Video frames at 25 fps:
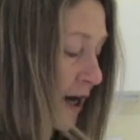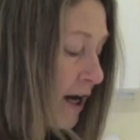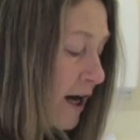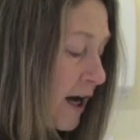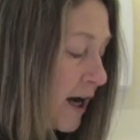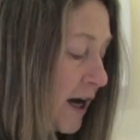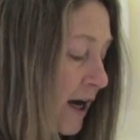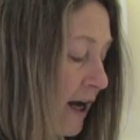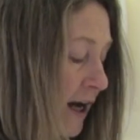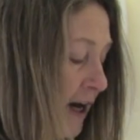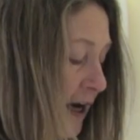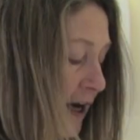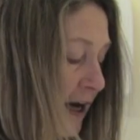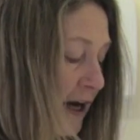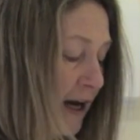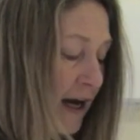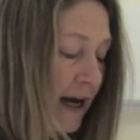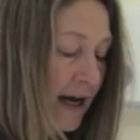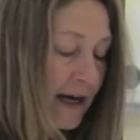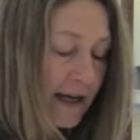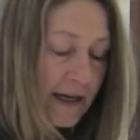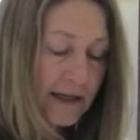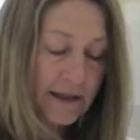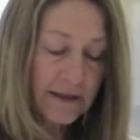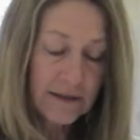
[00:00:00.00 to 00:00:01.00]

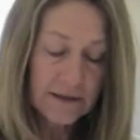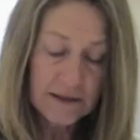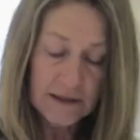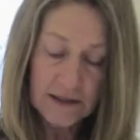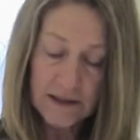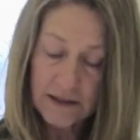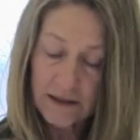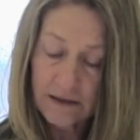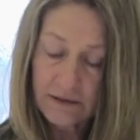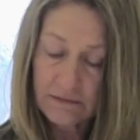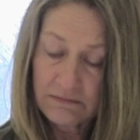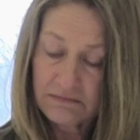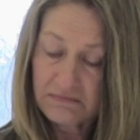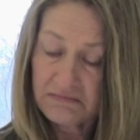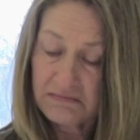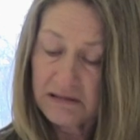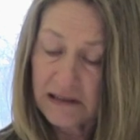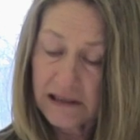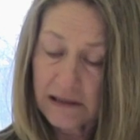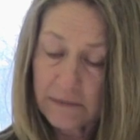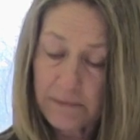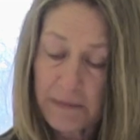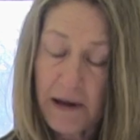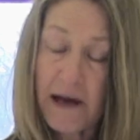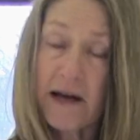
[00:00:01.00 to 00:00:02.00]
a
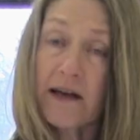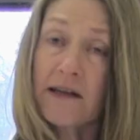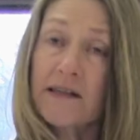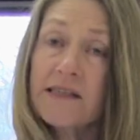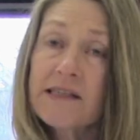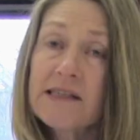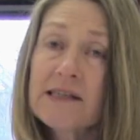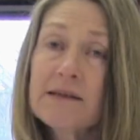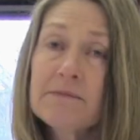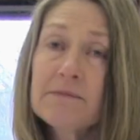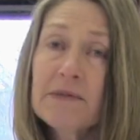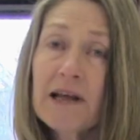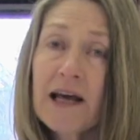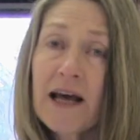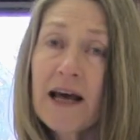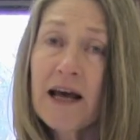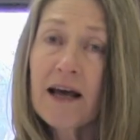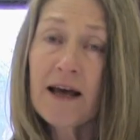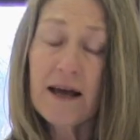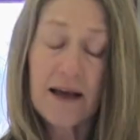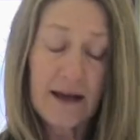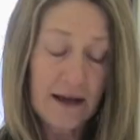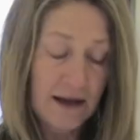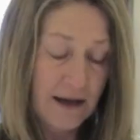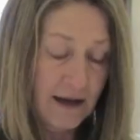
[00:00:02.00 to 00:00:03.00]
little parsnip
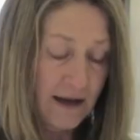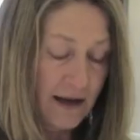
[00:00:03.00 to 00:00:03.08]
there,